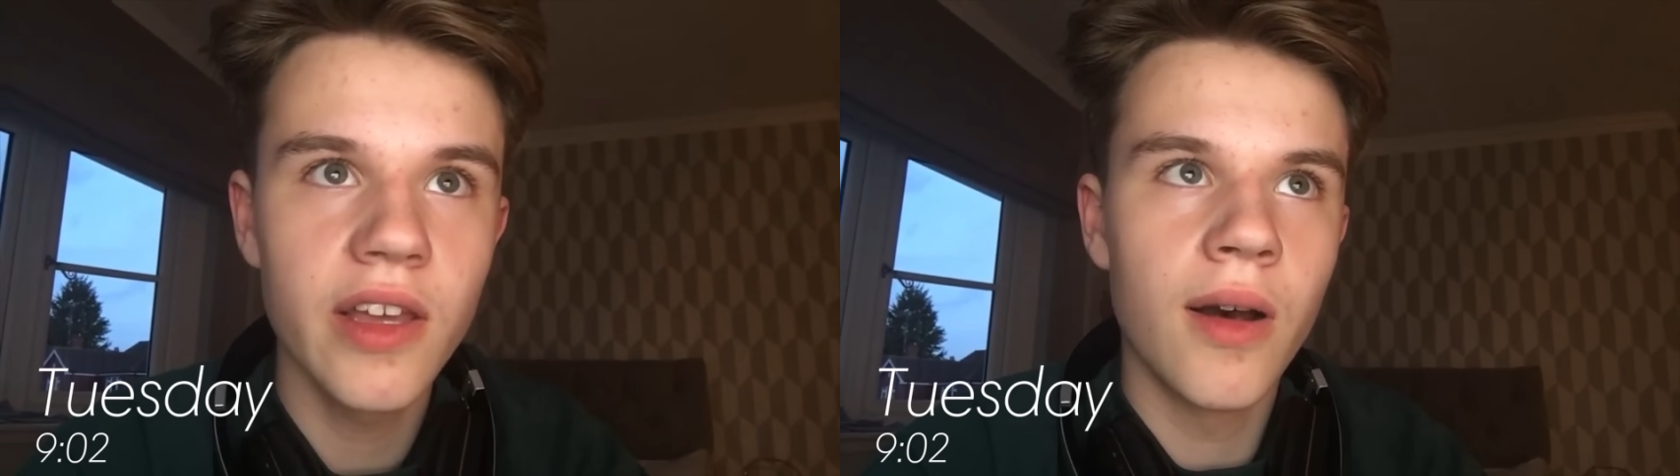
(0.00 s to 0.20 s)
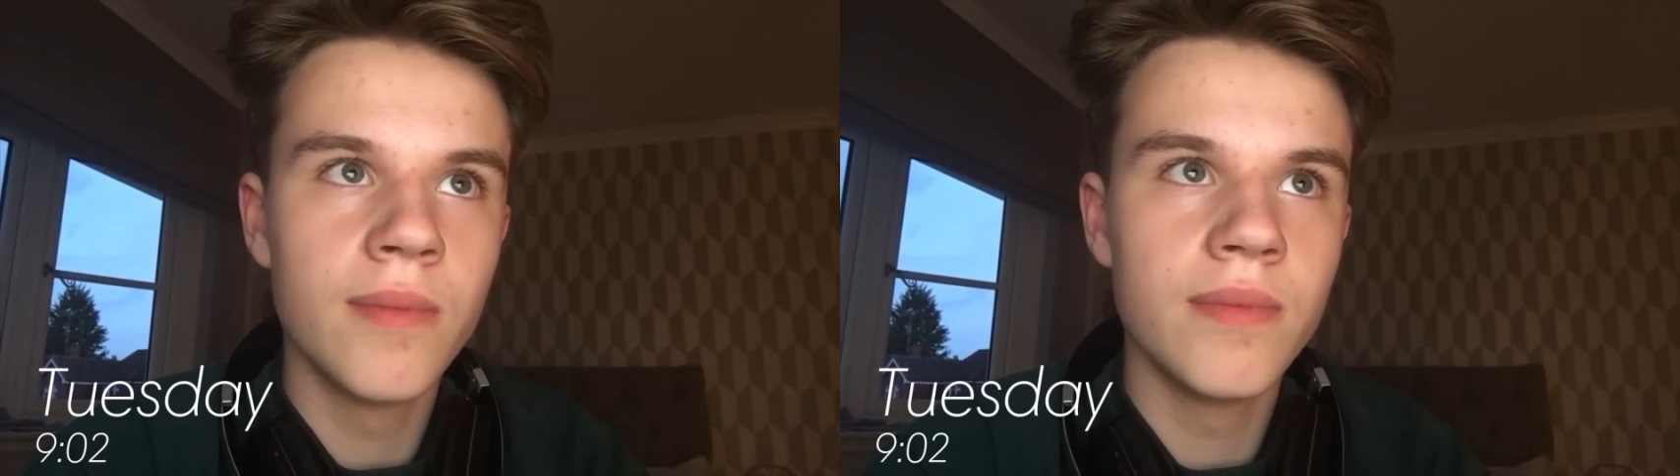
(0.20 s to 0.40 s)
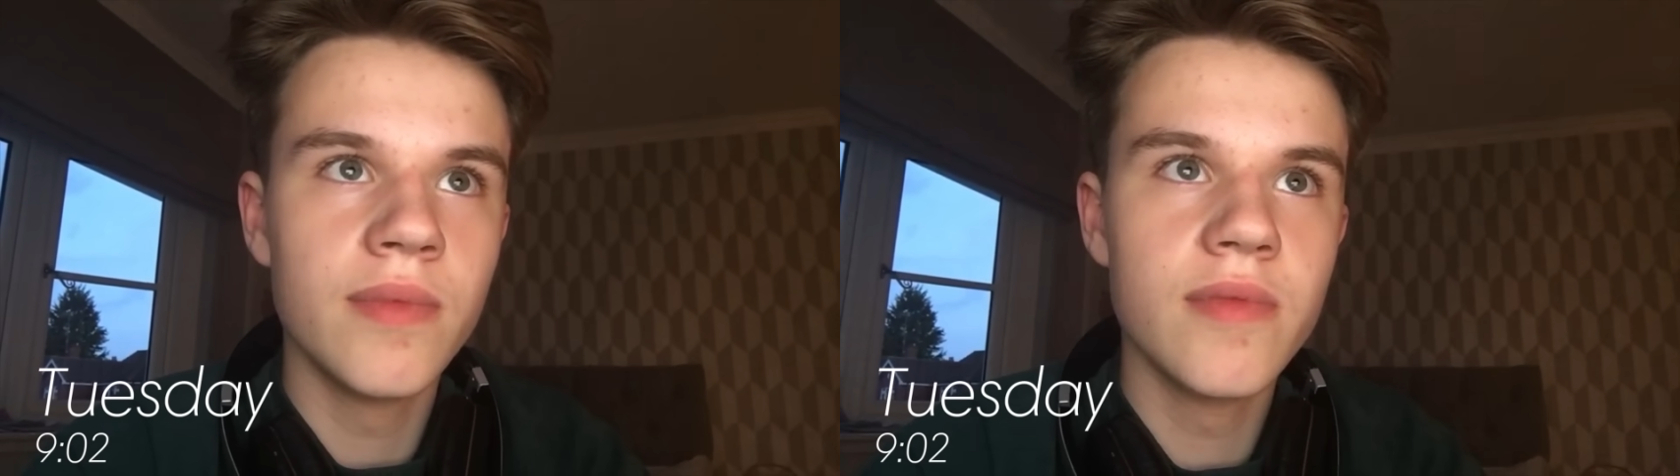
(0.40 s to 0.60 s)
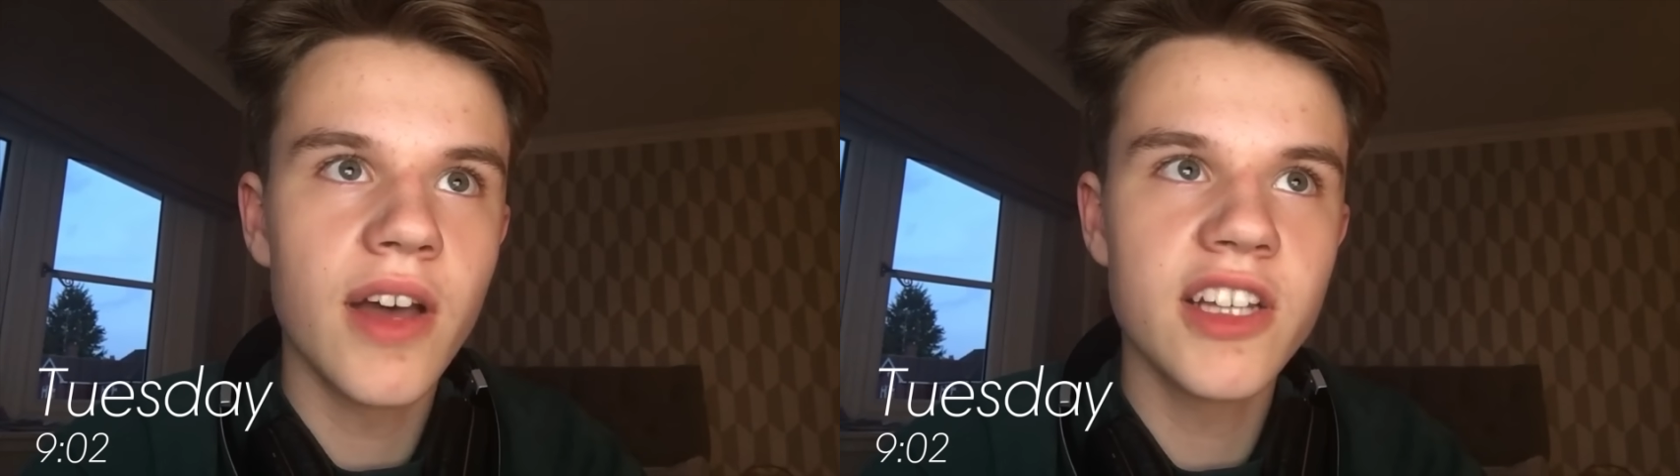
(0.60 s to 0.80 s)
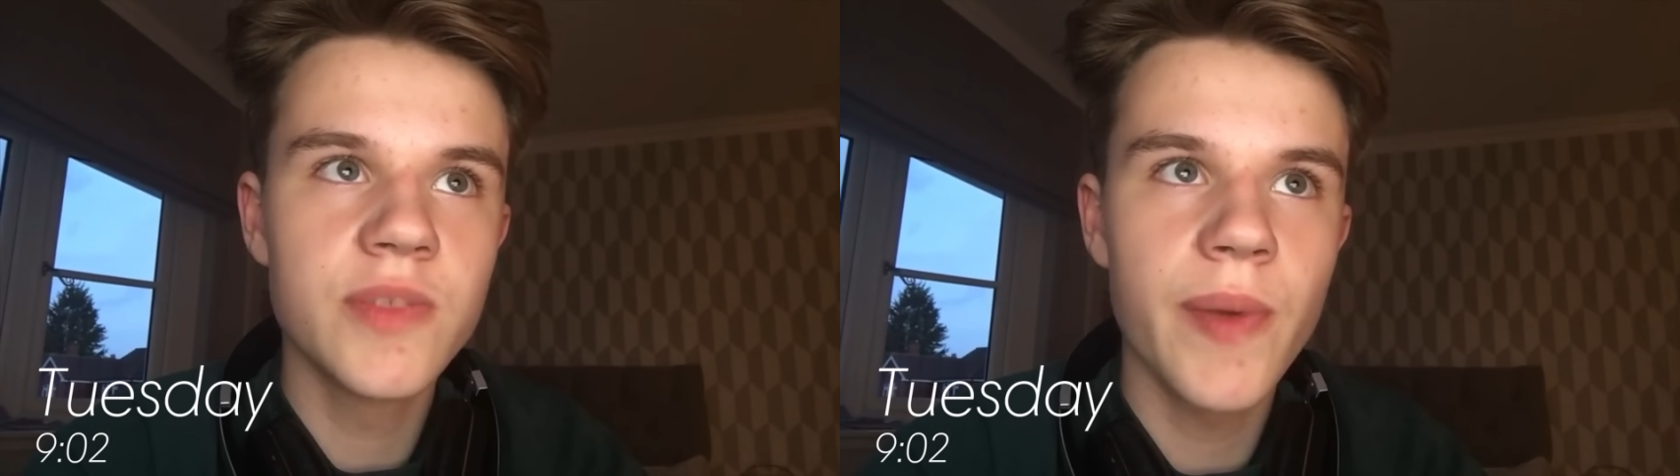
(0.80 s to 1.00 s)

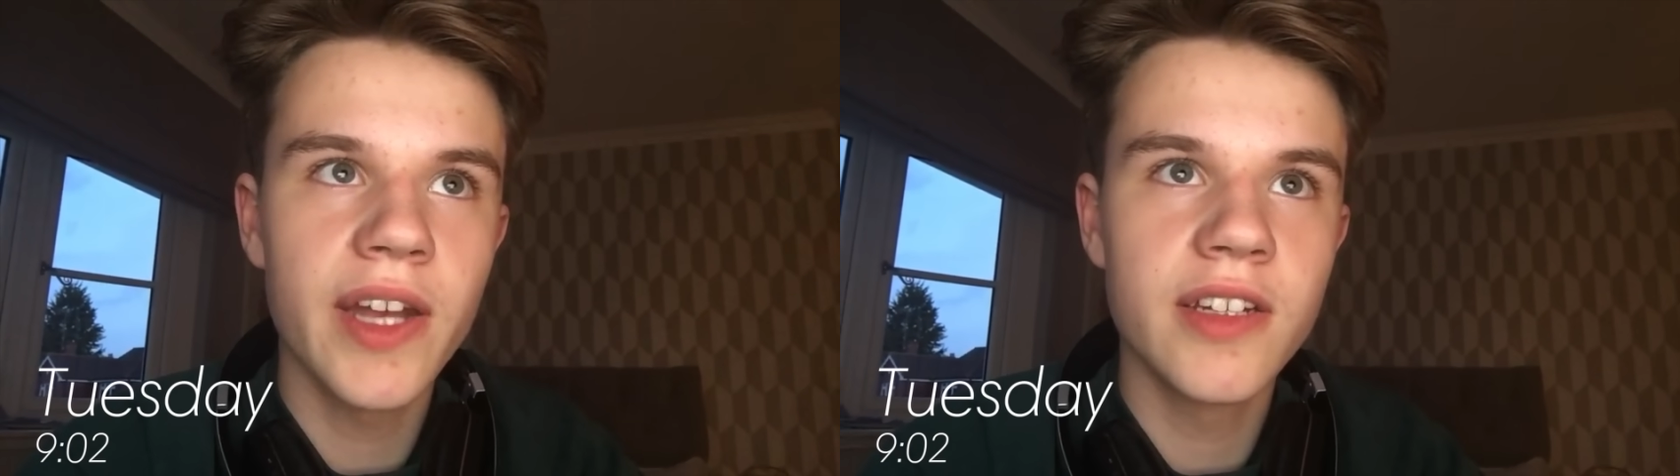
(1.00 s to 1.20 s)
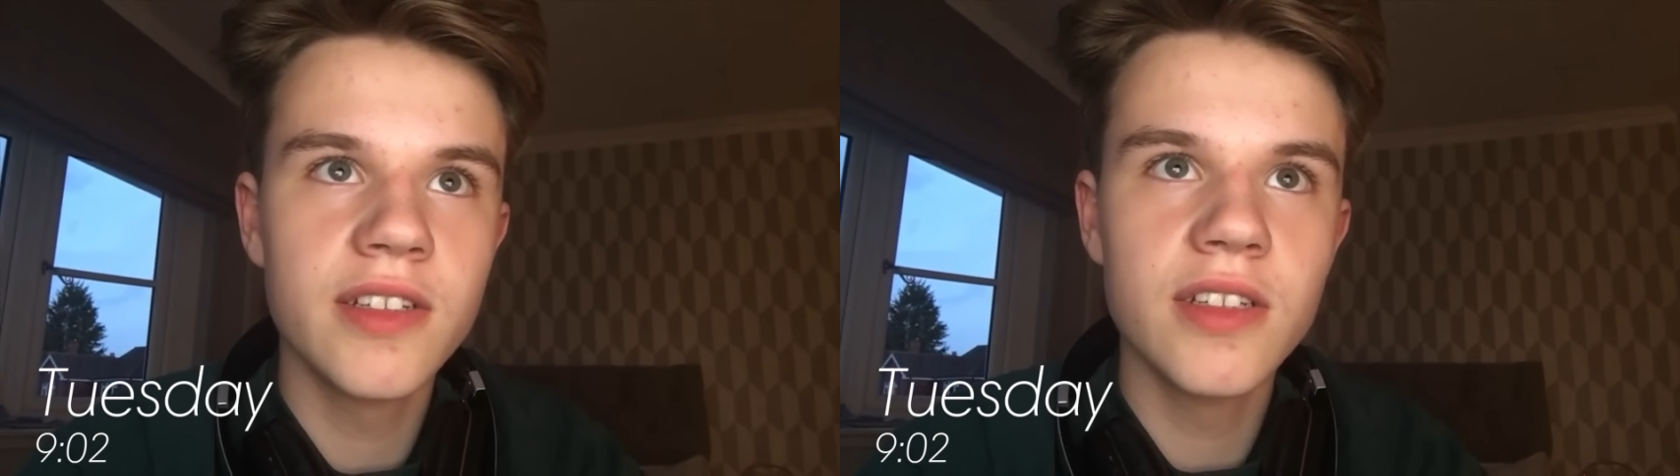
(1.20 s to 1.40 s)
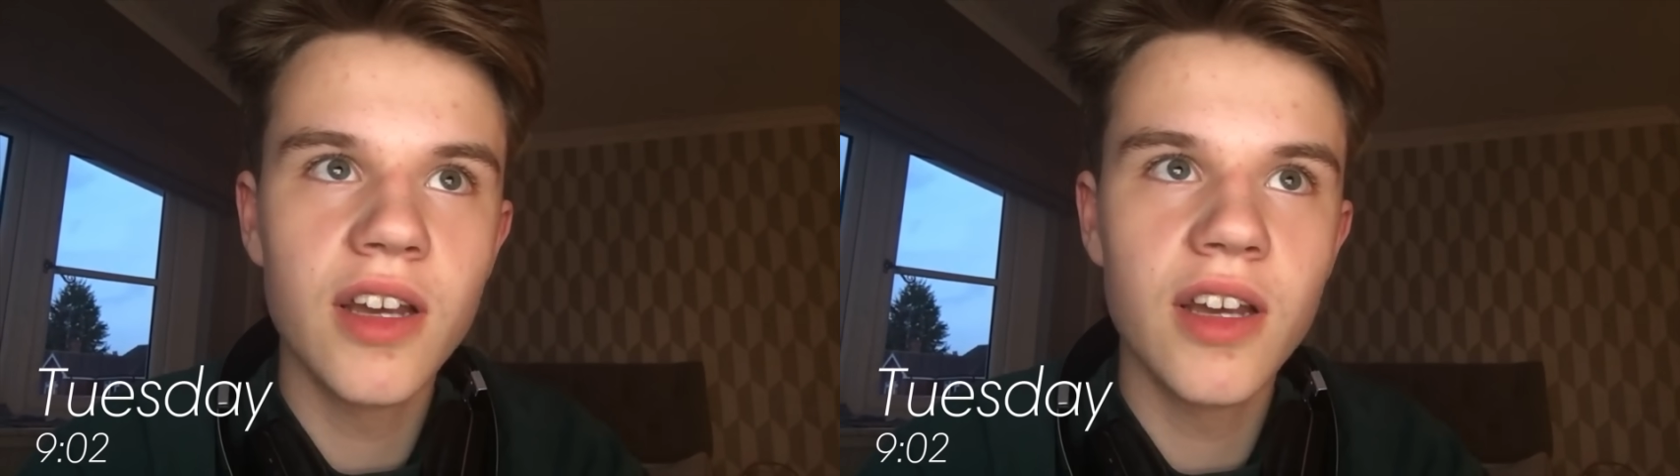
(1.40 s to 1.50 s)
I spent